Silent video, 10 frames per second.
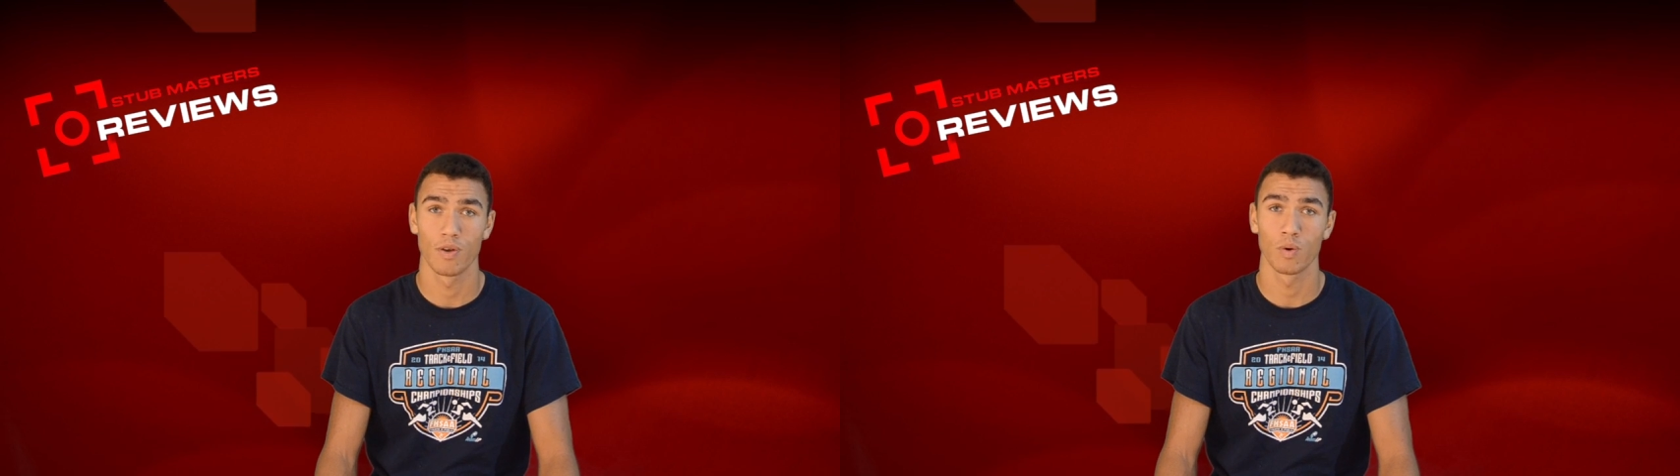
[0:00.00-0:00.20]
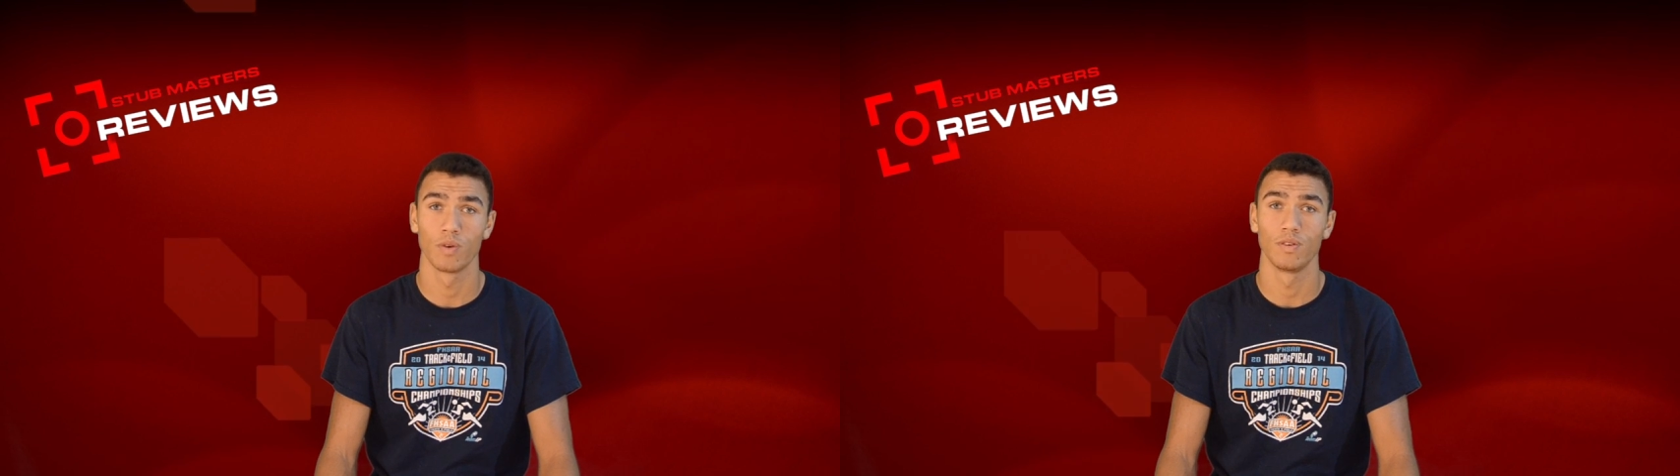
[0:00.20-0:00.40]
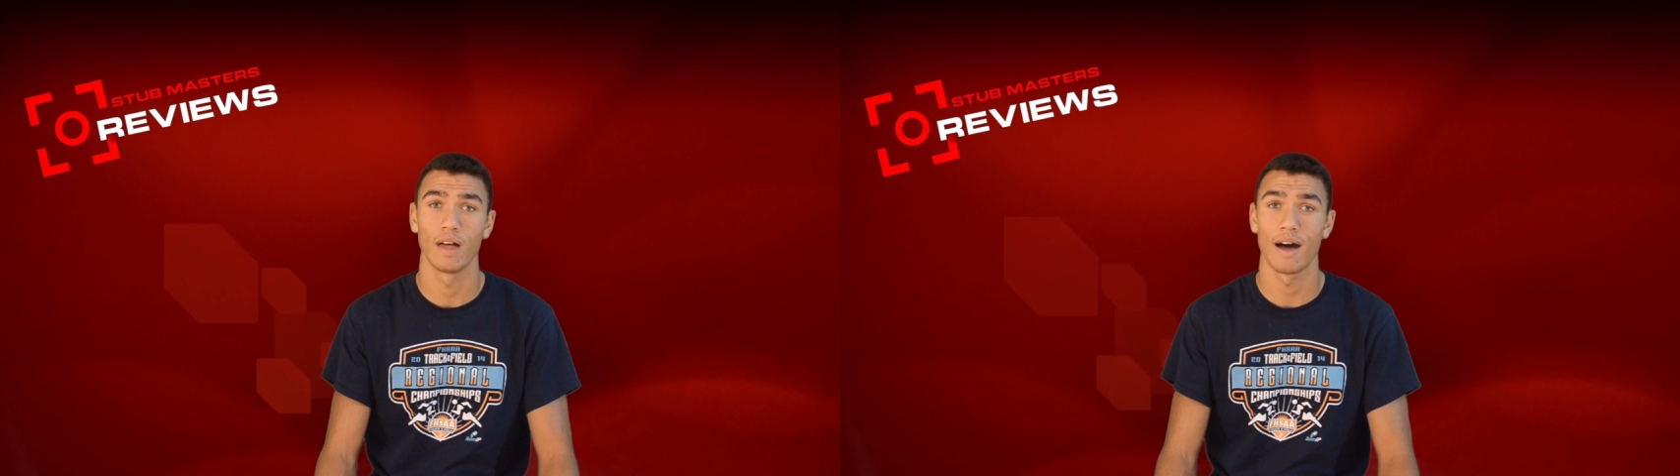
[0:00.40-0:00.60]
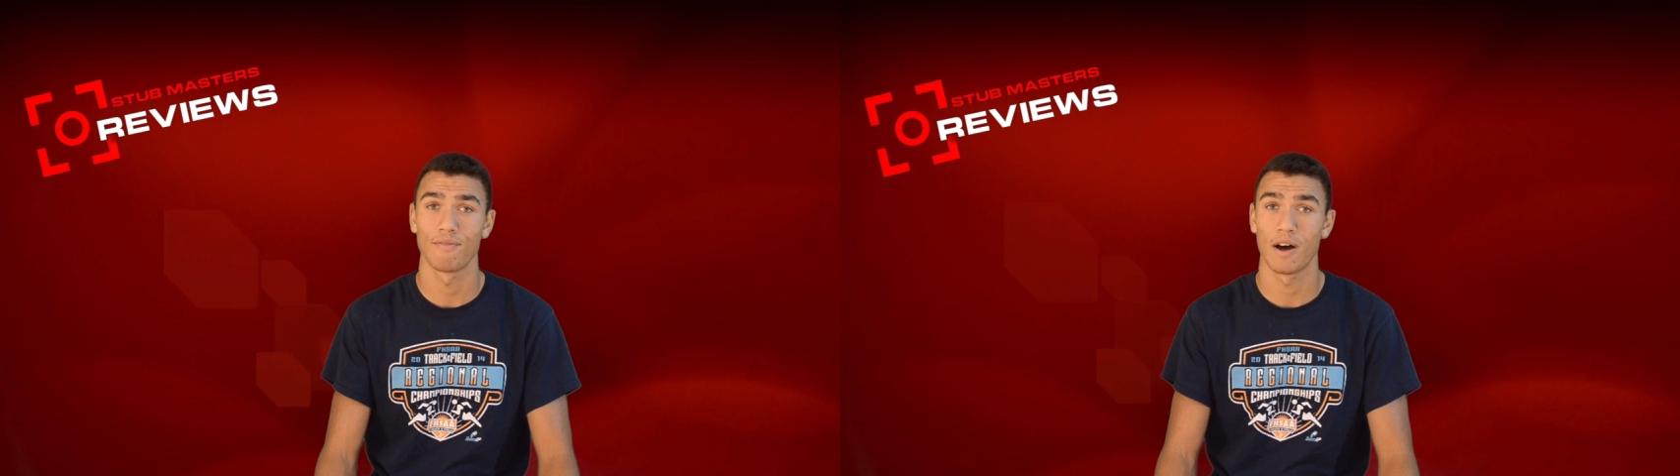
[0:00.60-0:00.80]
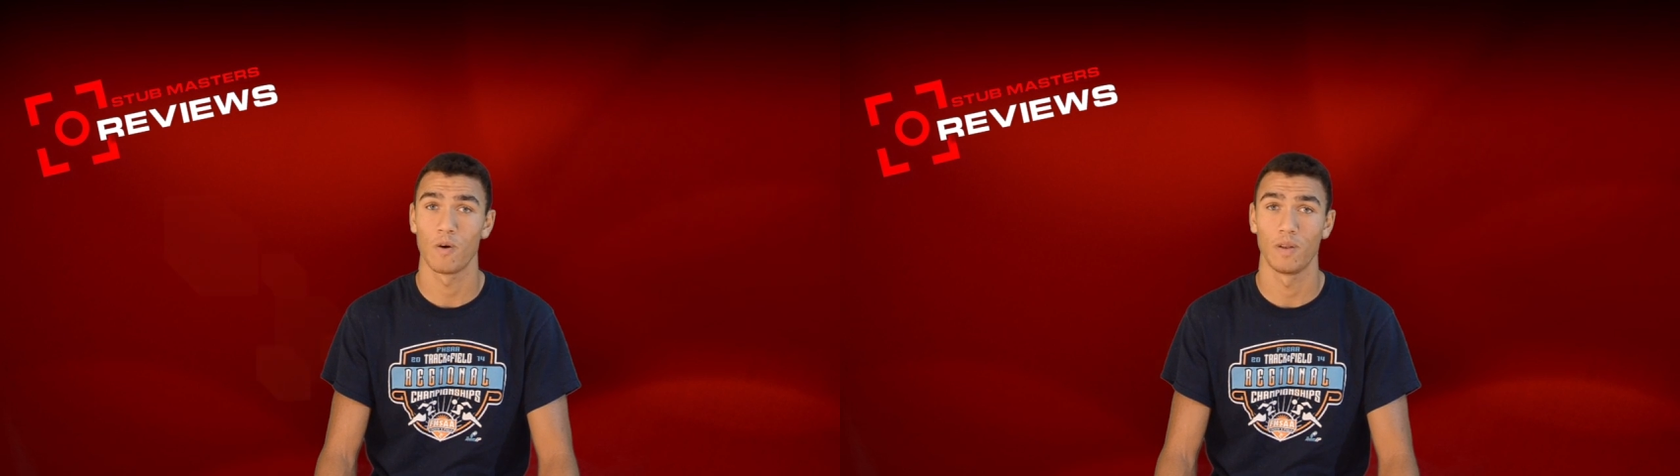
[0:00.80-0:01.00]
There were
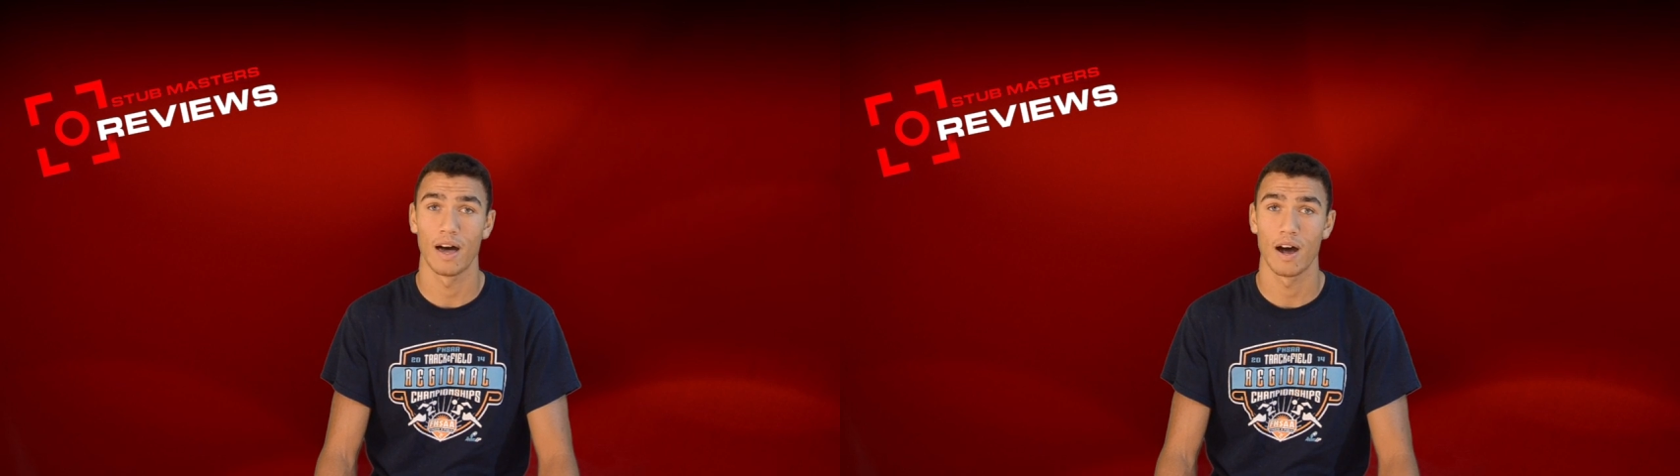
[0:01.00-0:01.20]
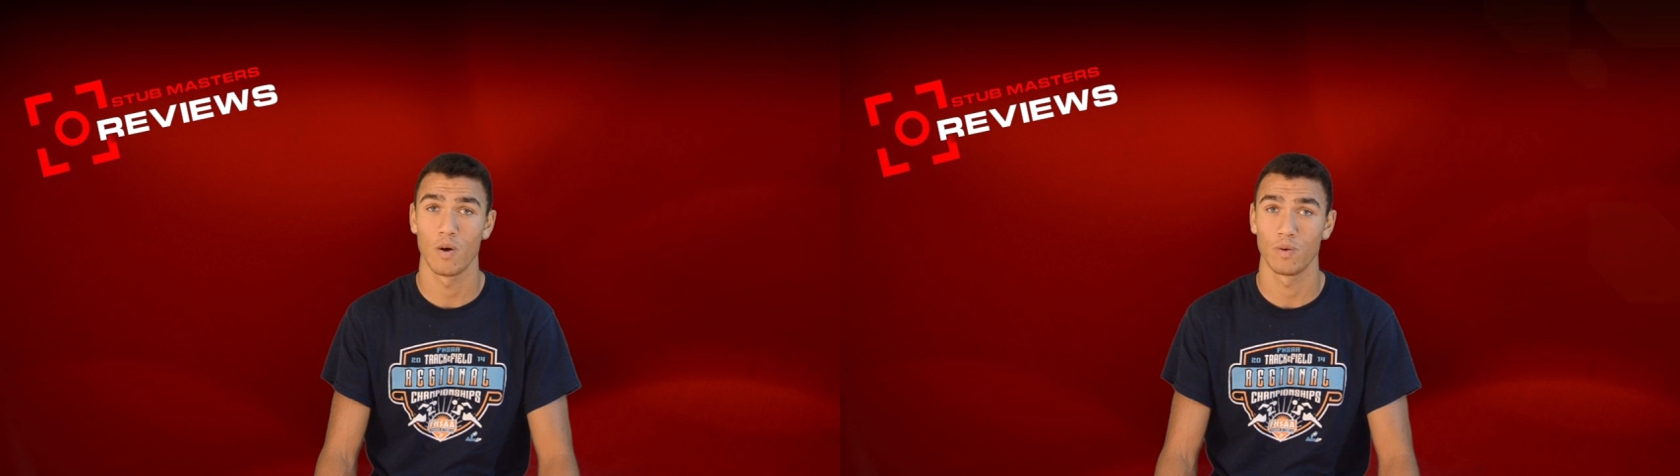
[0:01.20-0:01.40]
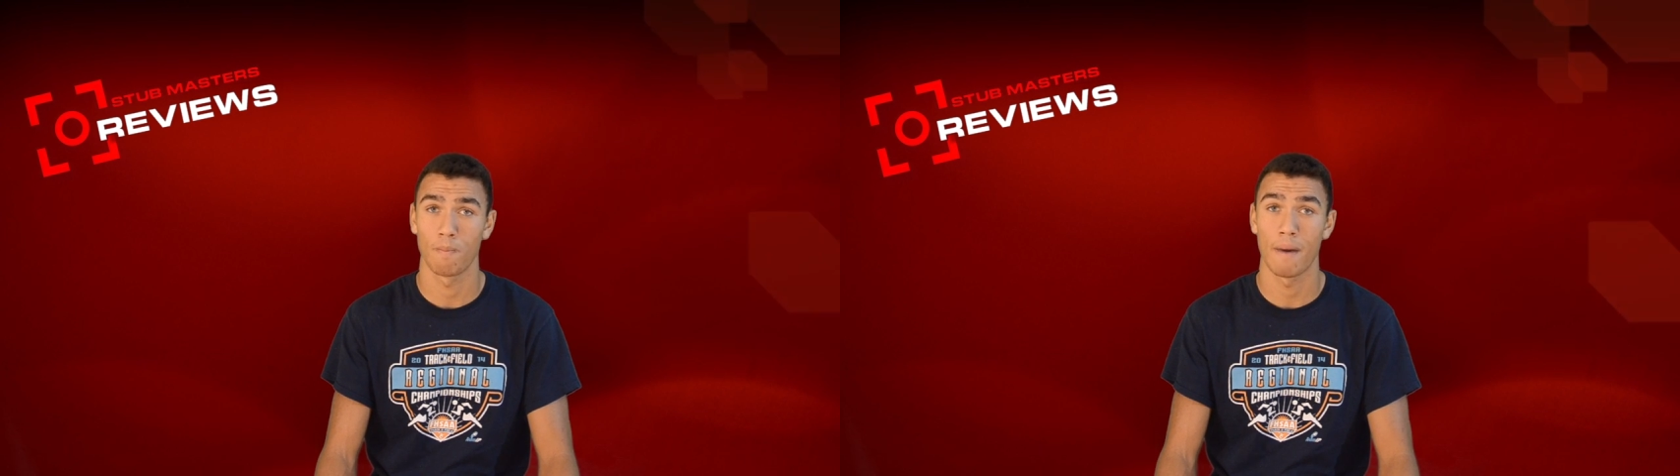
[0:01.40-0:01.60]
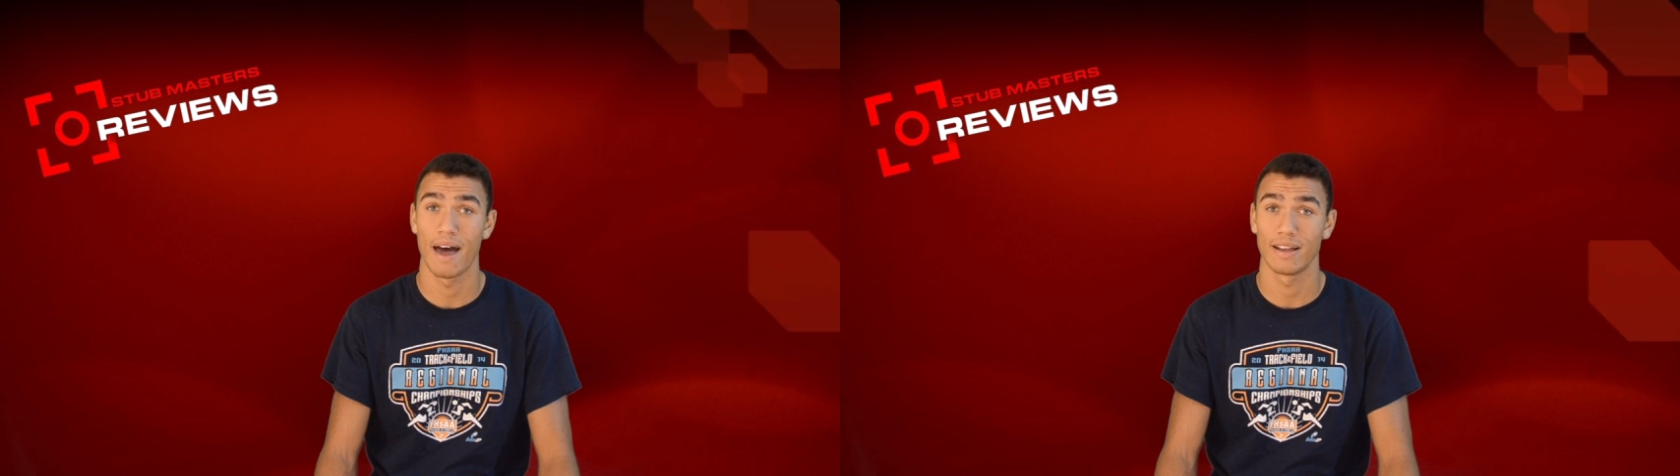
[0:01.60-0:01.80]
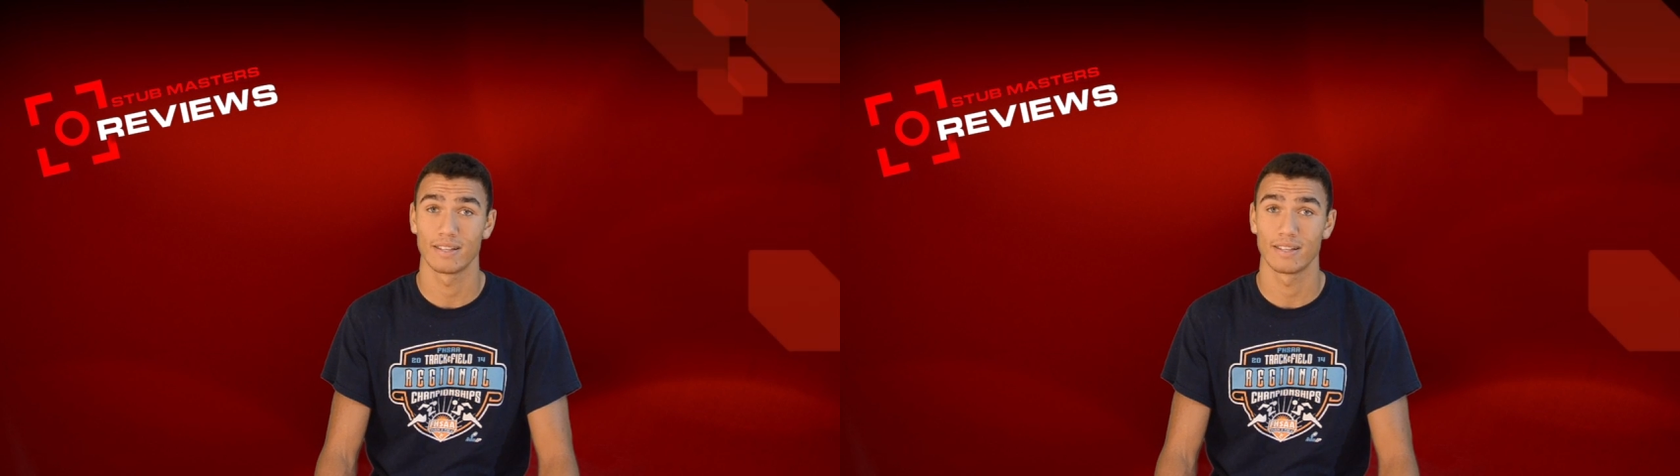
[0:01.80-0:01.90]
laugh out loud bad